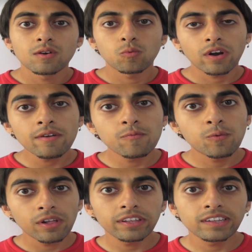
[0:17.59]
What I
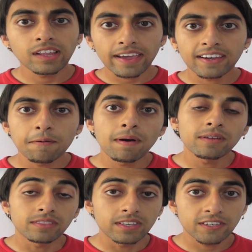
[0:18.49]
really like
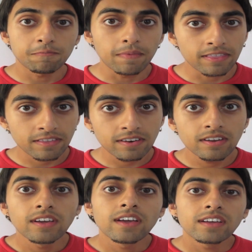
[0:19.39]
about this method
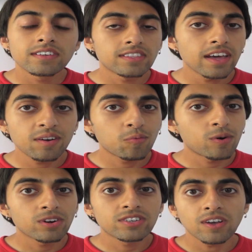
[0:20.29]
is that it
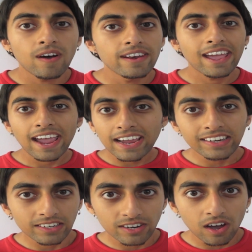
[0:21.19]
works on
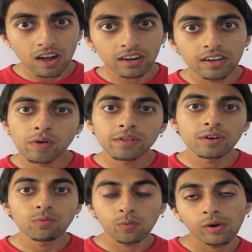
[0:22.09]
any dog,
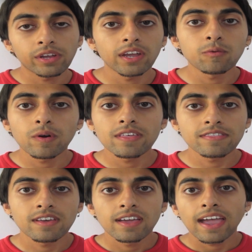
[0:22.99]
whether we're working
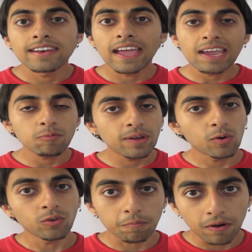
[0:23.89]
with an
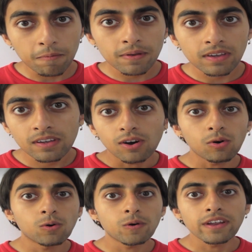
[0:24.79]
8-week-old puppy
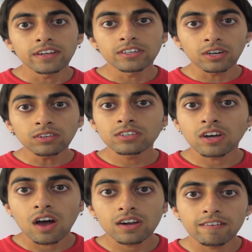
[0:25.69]
or an adult
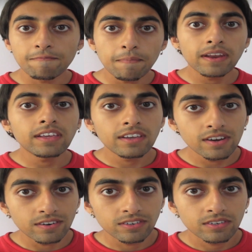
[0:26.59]
dog of many
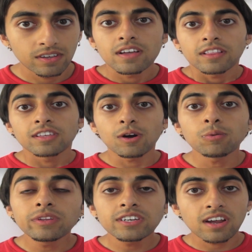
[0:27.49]
years. The
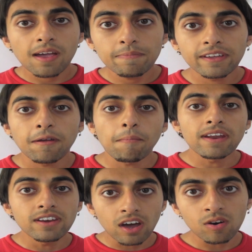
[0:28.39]
only time that it
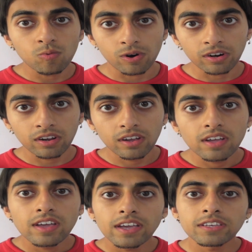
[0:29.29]
may not work
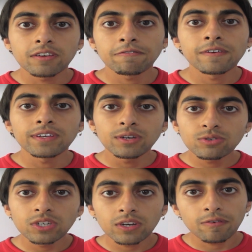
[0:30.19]
is if we're
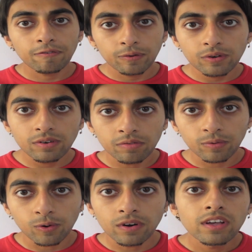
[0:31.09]
using a food
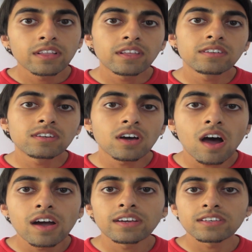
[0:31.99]
reward that the
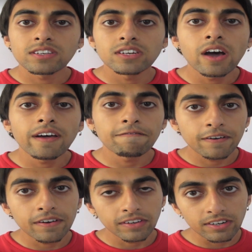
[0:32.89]
dog is not
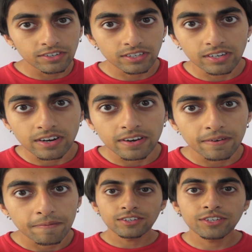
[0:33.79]
very interested in.
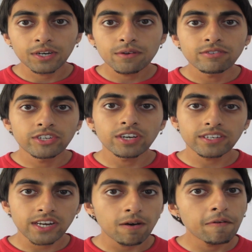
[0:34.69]
To show you
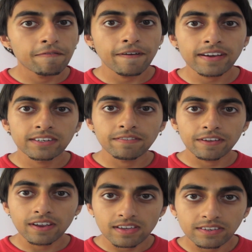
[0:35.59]
just how effective
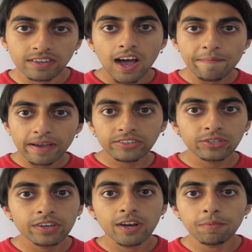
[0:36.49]
it is, I'm
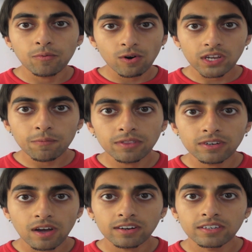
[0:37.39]
actually going to be working with a
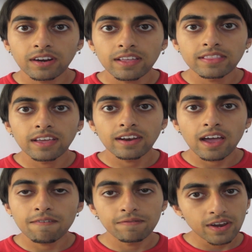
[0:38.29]
dog today that
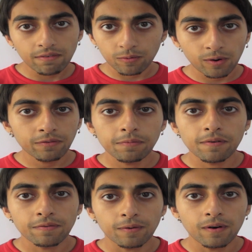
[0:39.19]
I have never worked with
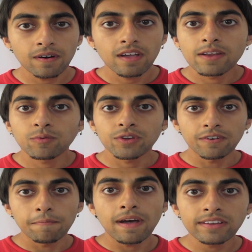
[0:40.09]
before, and what
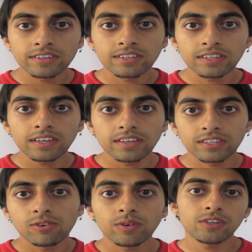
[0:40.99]
you're about to see
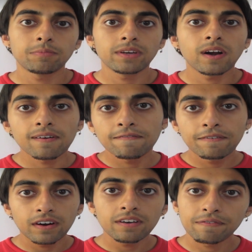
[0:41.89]
is going to be our
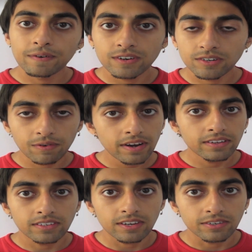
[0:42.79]
very first
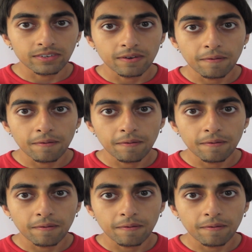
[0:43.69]
training session.